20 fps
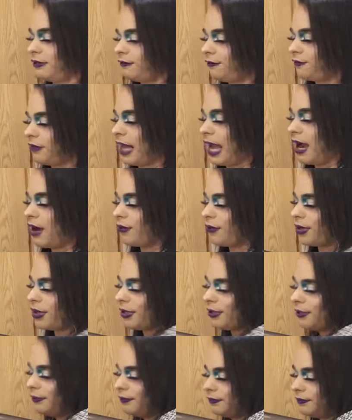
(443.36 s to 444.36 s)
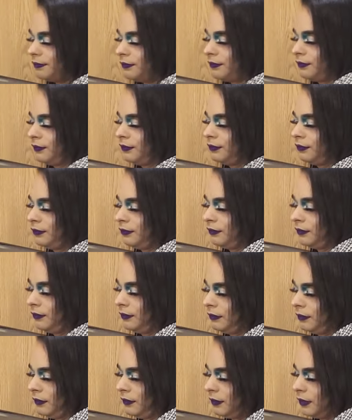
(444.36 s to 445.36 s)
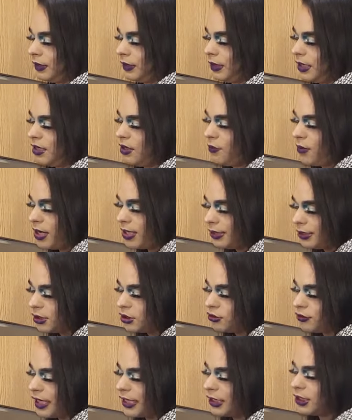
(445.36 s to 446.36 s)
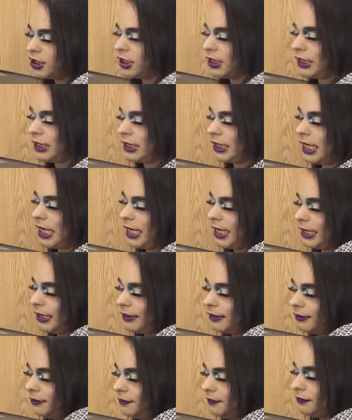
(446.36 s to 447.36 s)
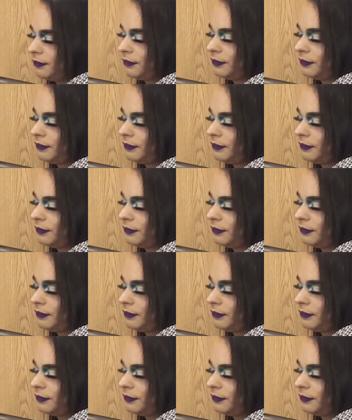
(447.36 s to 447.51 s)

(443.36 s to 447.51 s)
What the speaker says: the flour. And you want to stretch the skin.